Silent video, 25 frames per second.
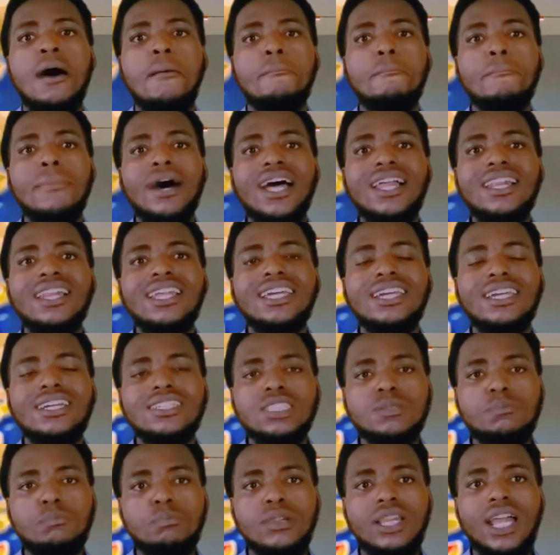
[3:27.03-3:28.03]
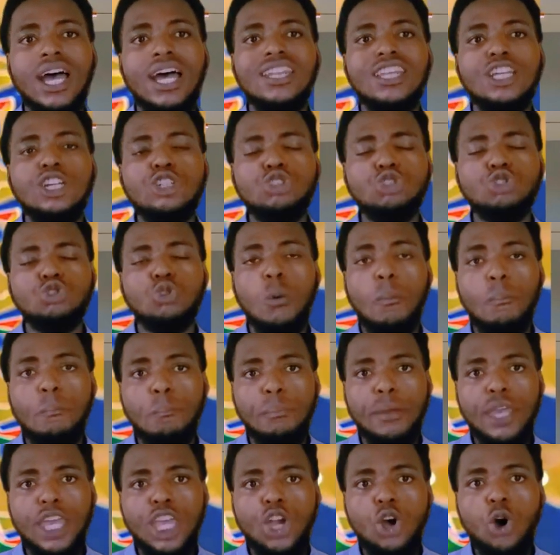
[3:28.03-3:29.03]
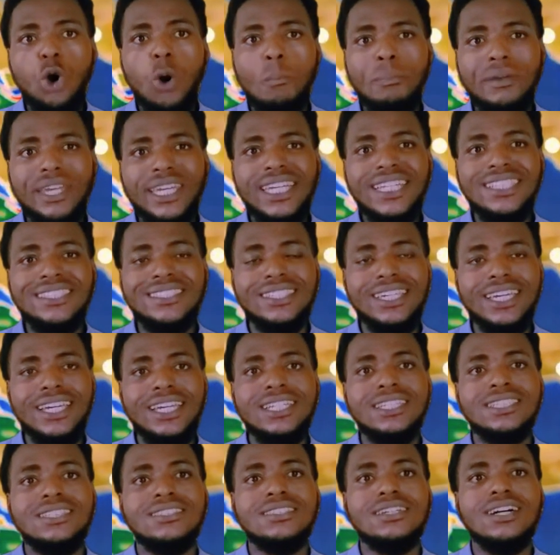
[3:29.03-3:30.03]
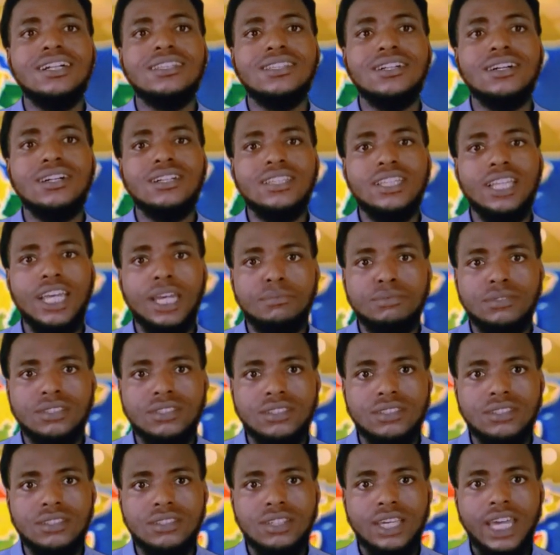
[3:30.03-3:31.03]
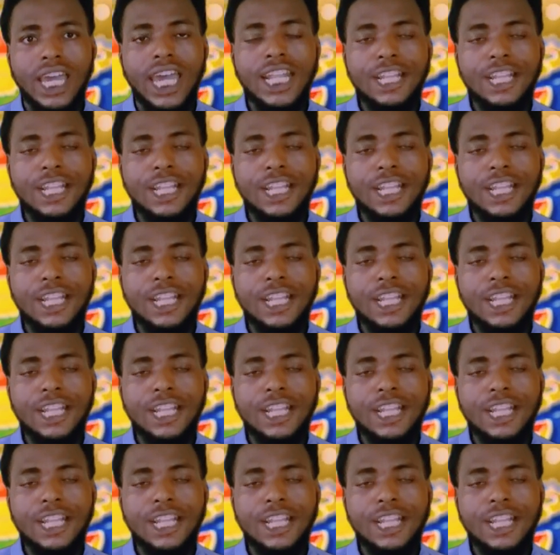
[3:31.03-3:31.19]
Mali is planning to pay off its internal debts